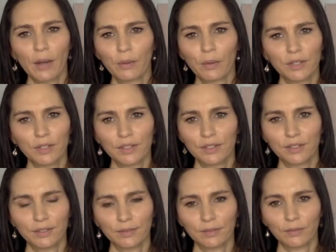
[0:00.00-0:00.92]

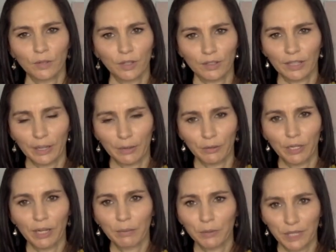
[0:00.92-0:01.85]
was, like, were
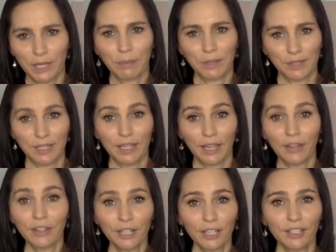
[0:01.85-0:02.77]
you able to keep it
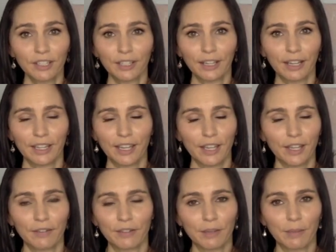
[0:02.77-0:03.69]
together? Like, I
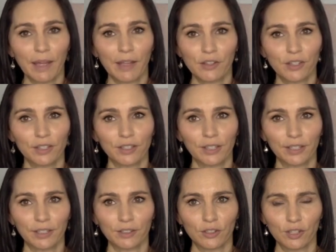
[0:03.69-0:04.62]
can't even imagine,
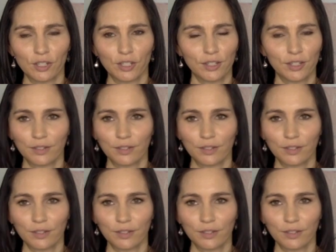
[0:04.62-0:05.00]
like, just,